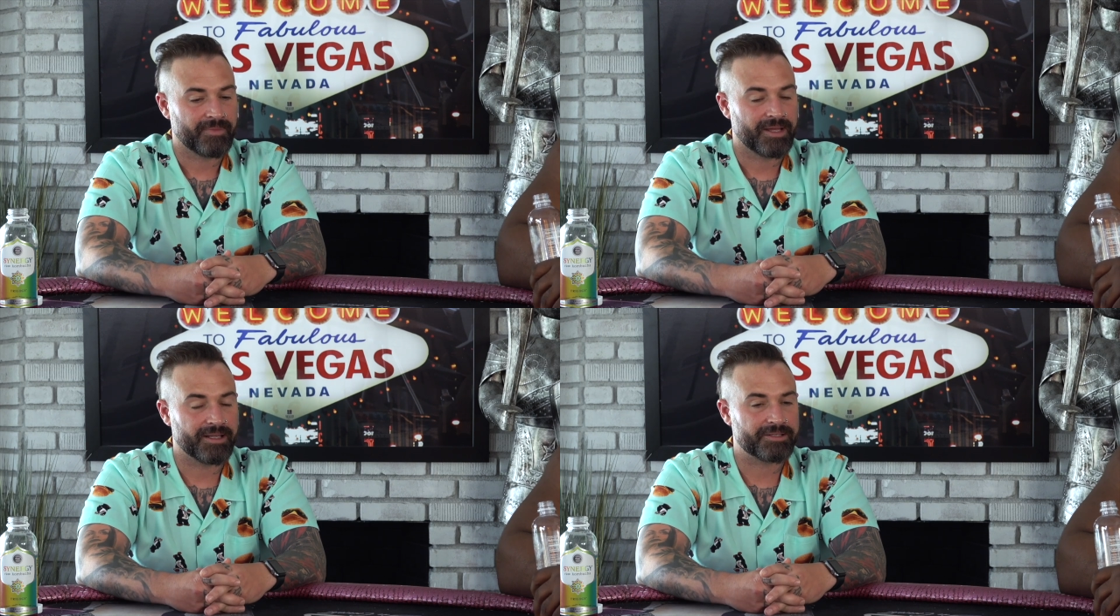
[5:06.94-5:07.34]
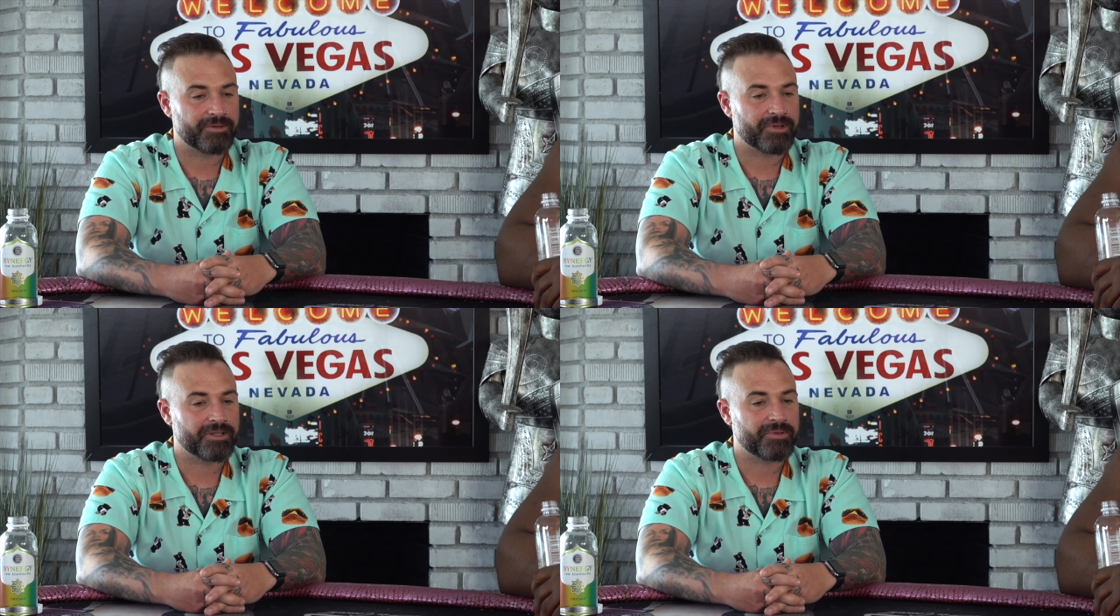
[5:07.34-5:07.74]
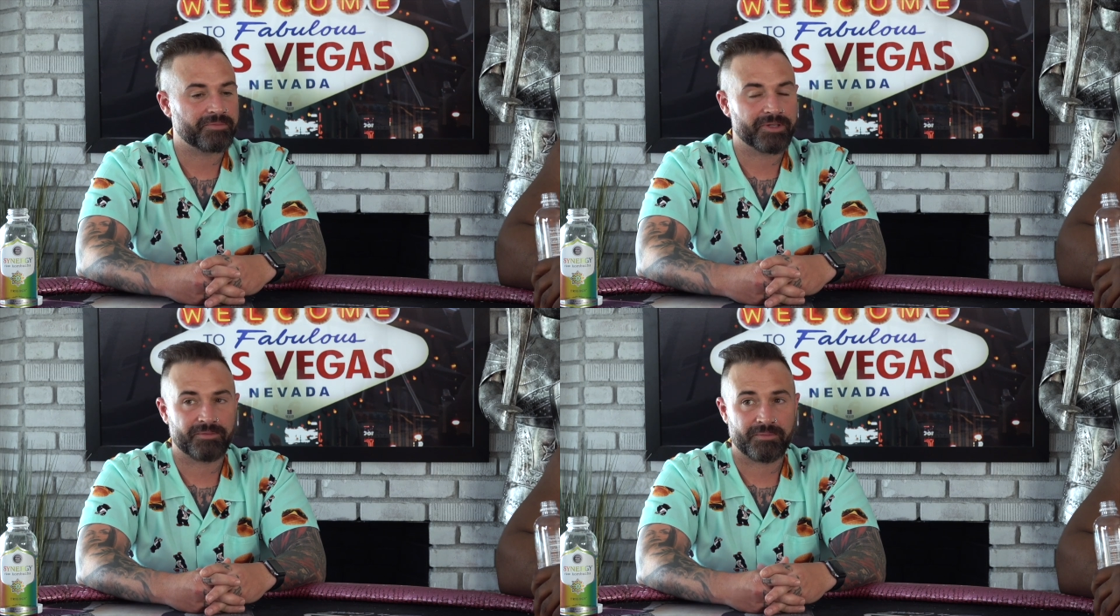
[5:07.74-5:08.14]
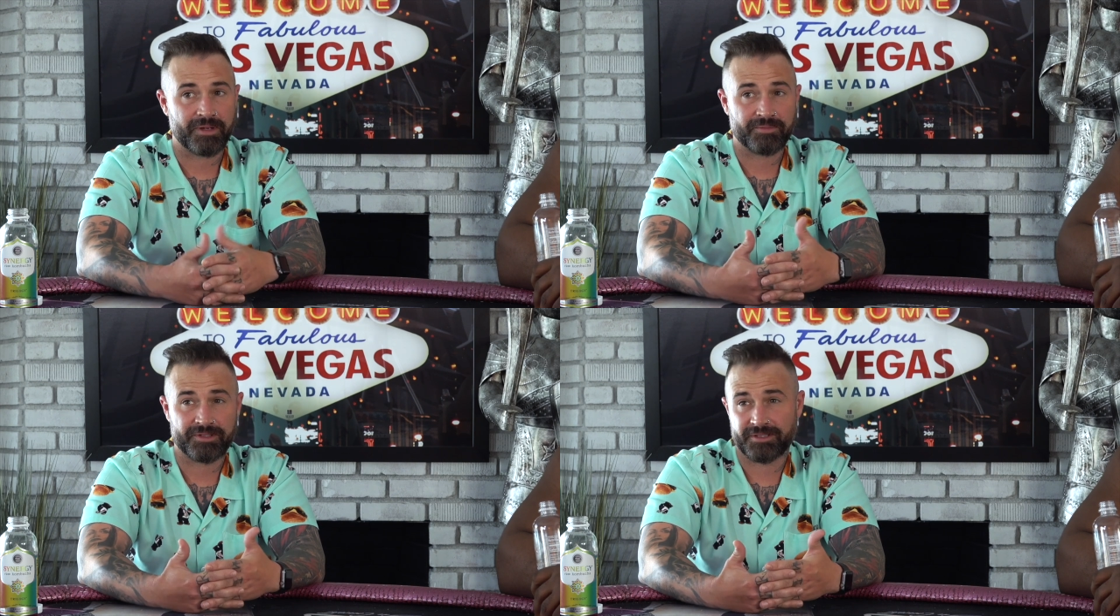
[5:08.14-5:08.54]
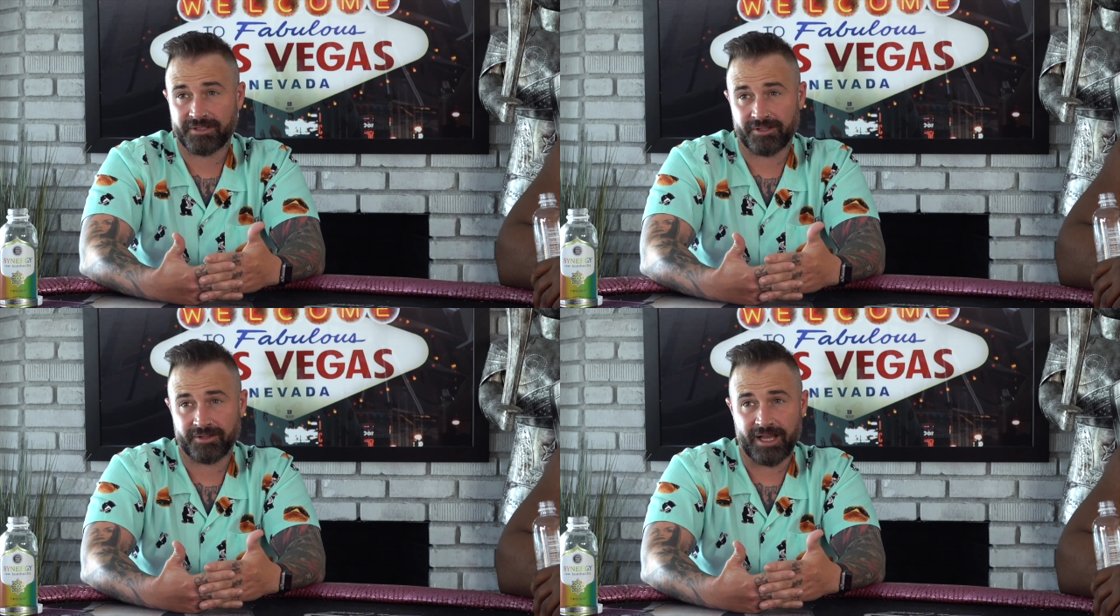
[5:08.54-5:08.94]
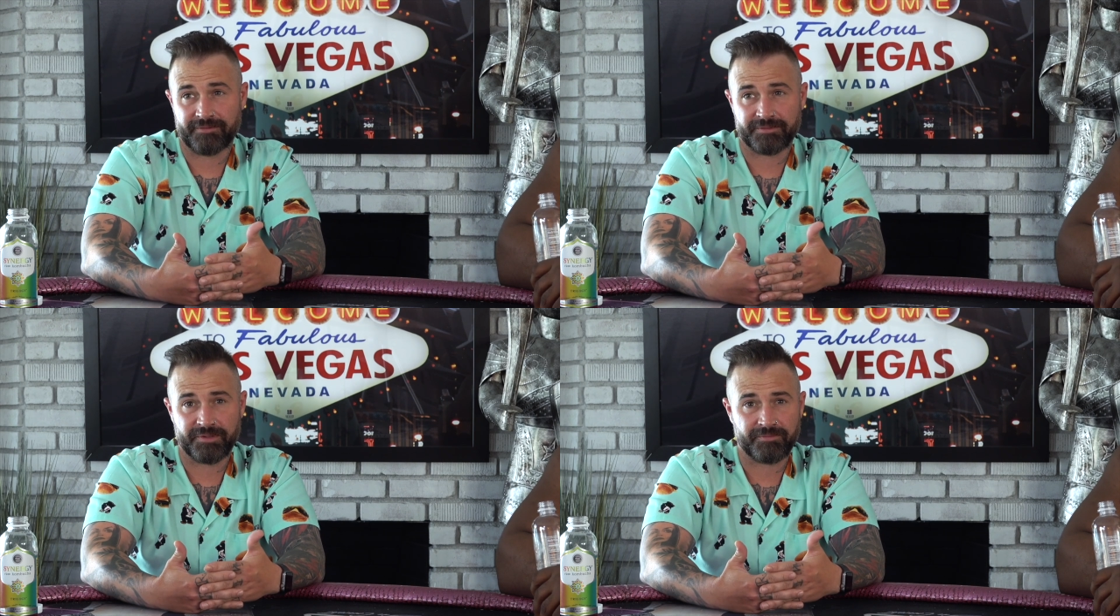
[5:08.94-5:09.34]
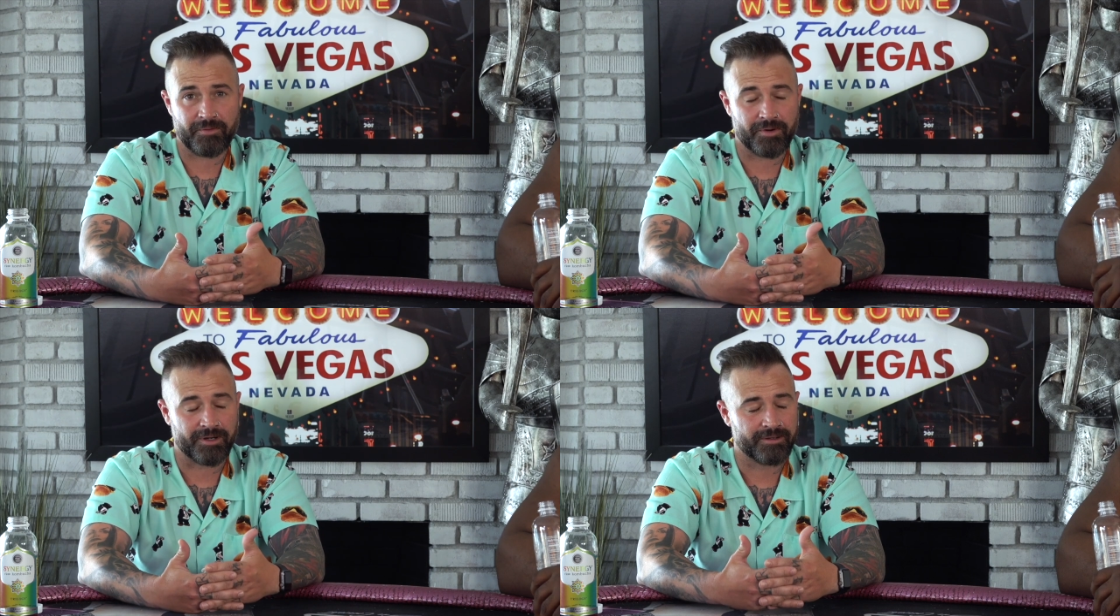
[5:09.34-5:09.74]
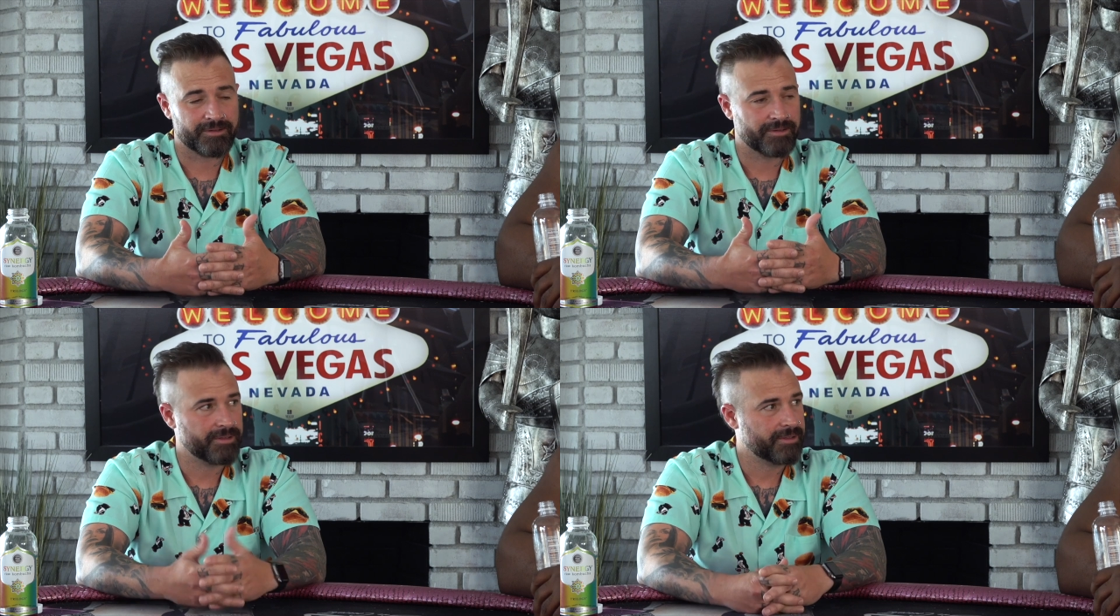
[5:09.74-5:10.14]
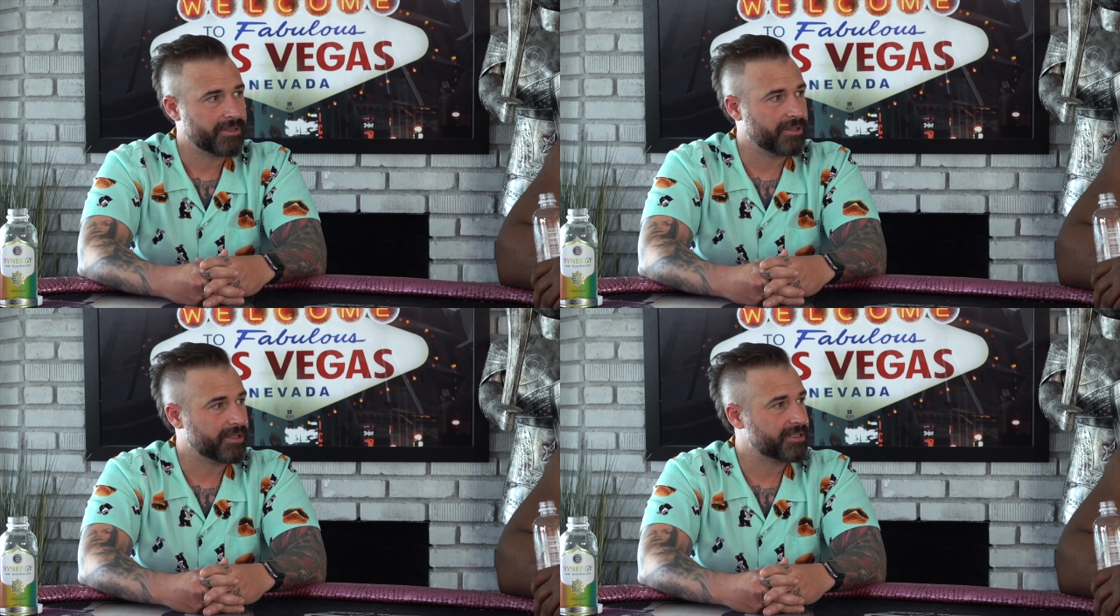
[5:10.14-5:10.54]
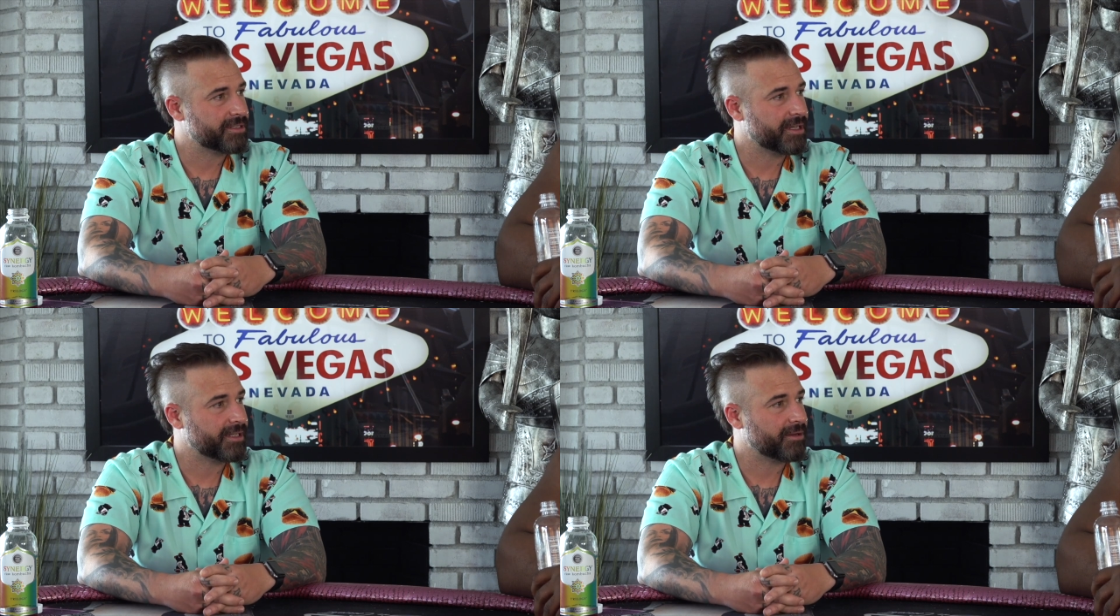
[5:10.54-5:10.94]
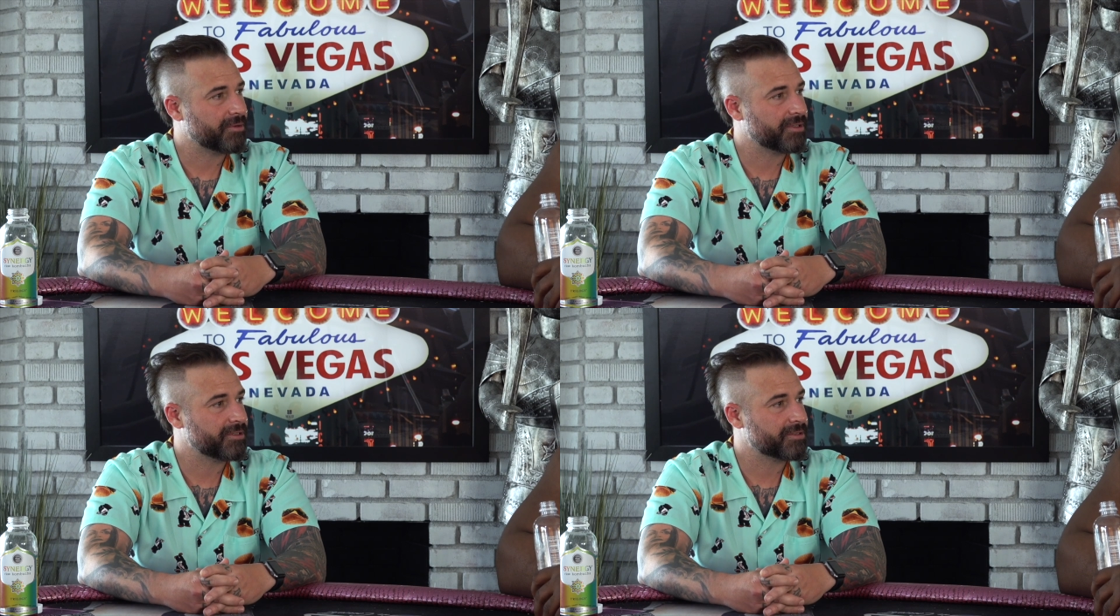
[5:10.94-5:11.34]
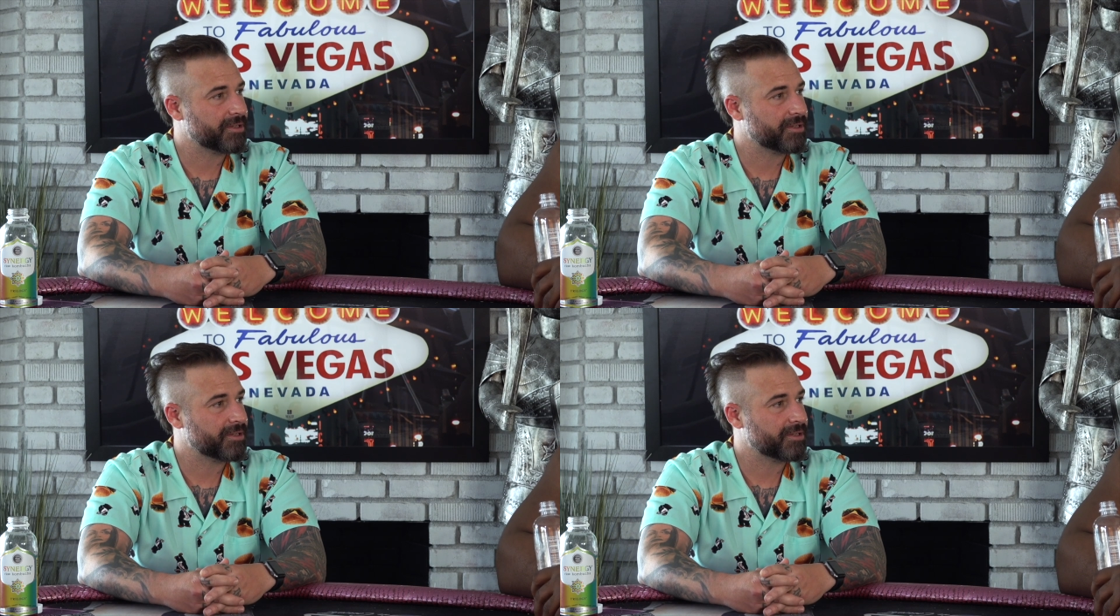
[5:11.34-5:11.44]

Unless you're one of the people that remembers your lives before, you don't get to take that with you.